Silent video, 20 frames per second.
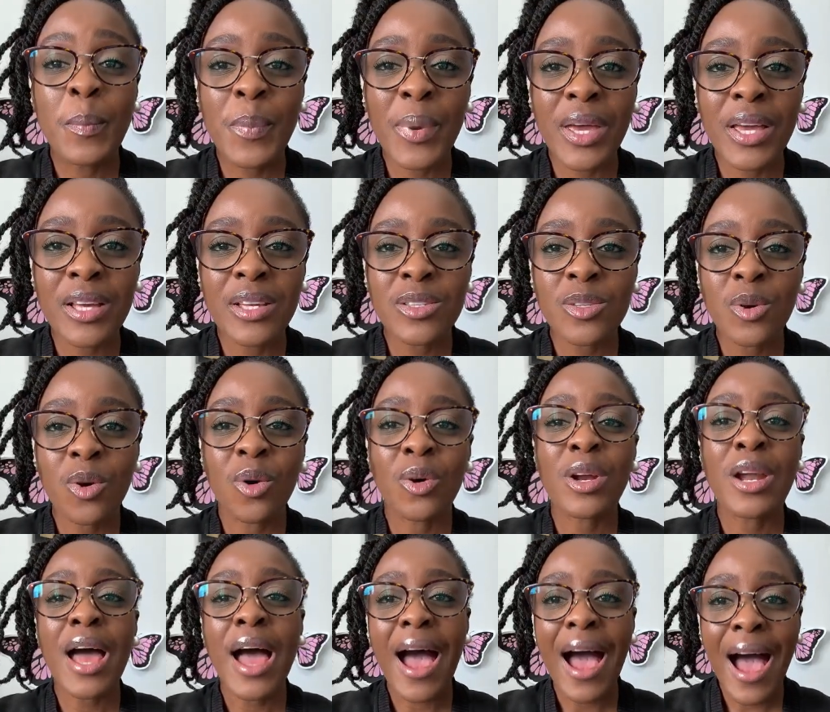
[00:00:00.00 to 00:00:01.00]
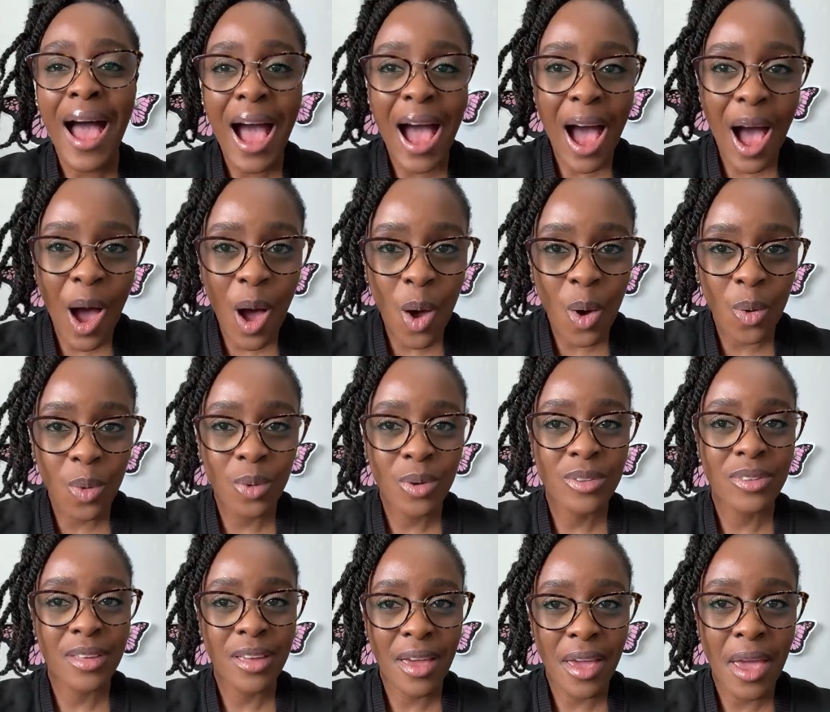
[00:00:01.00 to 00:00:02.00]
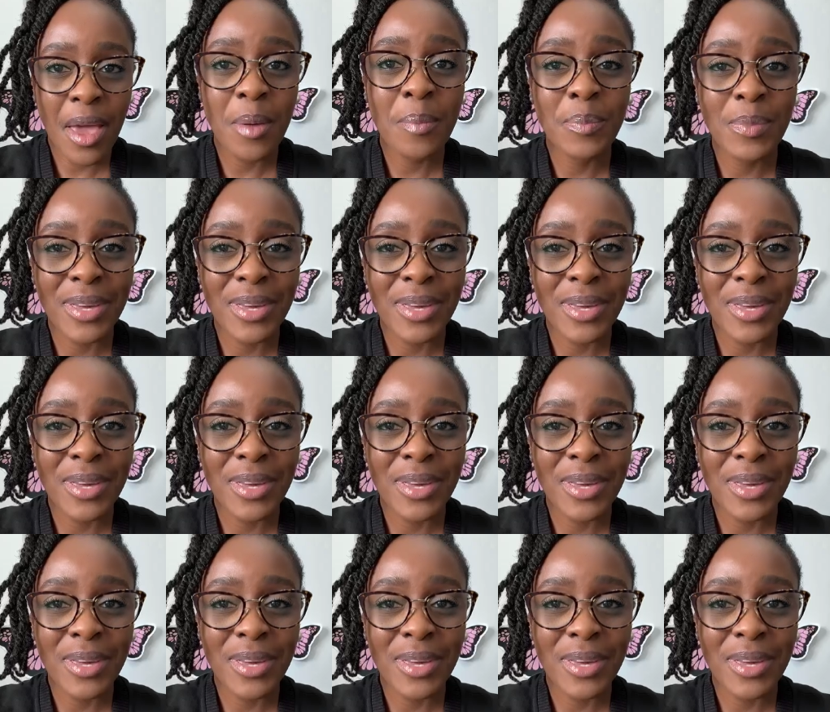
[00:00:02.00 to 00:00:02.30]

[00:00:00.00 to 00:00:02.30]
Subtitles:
based on how the hair